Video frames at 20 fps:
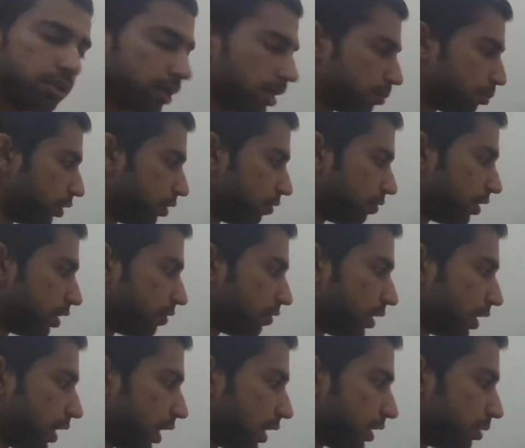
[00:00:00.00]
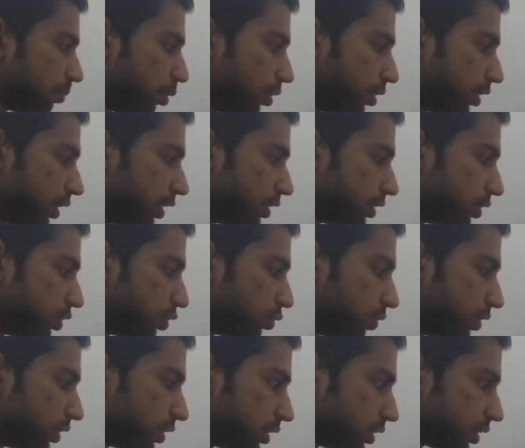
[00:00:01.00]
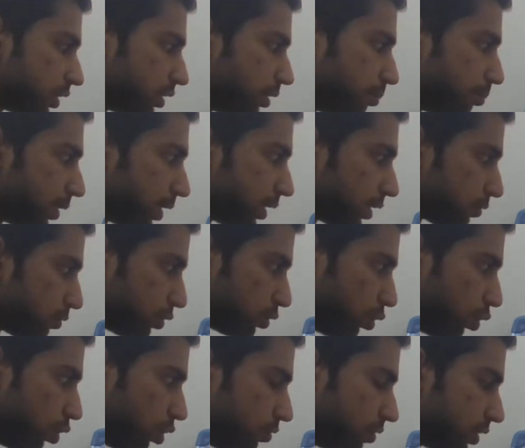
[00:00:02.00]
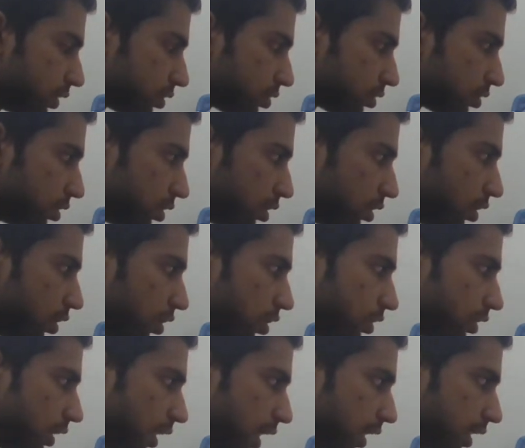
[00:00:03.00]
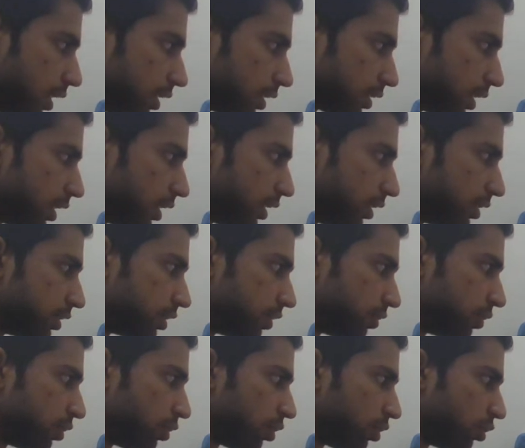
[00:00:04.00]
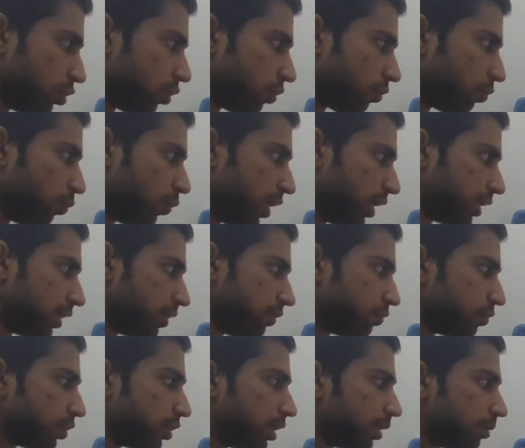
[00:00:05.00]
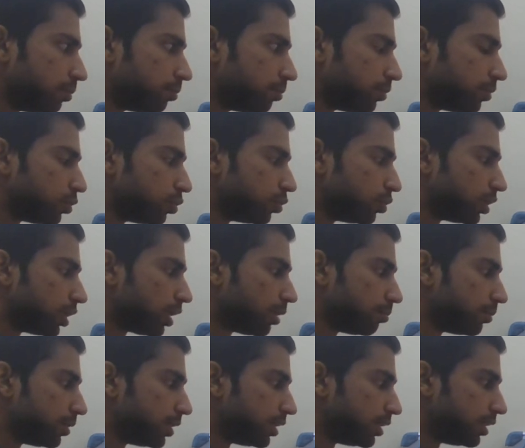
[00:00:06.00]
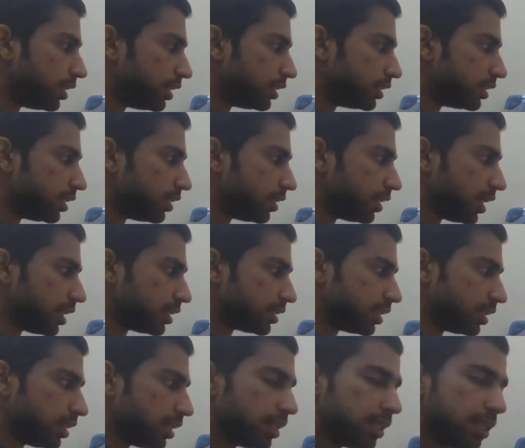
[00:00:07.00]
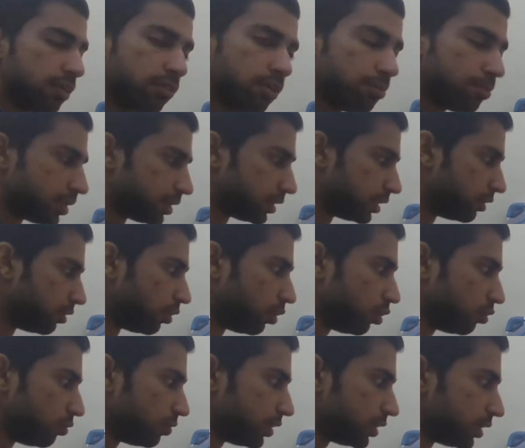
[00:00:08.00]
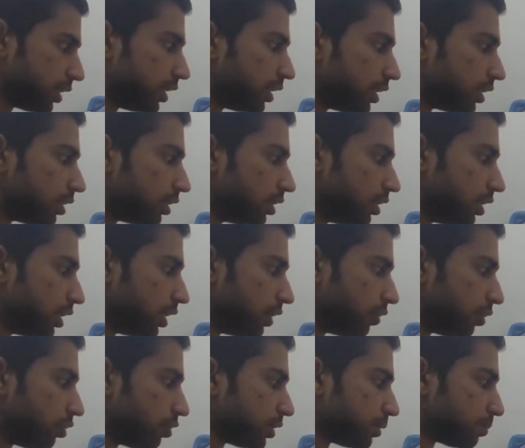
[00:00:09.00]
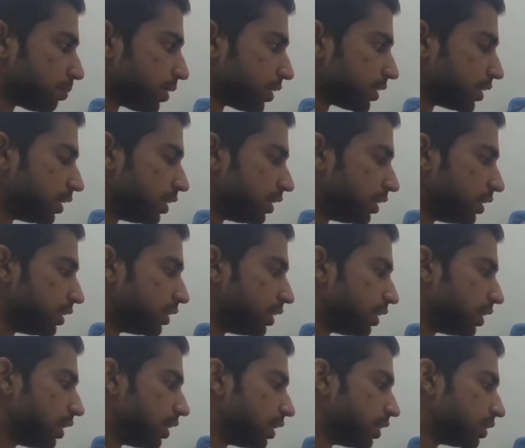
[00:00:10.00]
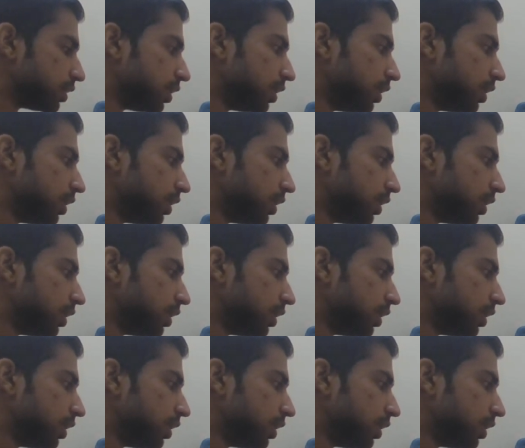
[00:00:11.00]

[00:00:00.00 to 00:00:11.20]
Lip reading: Napoli, whenever they had the ball in these situations, the press was always on the higher side in this. They were not waiting for them to come in these areas and then they will press. They were always here. They were always pressing in these areas.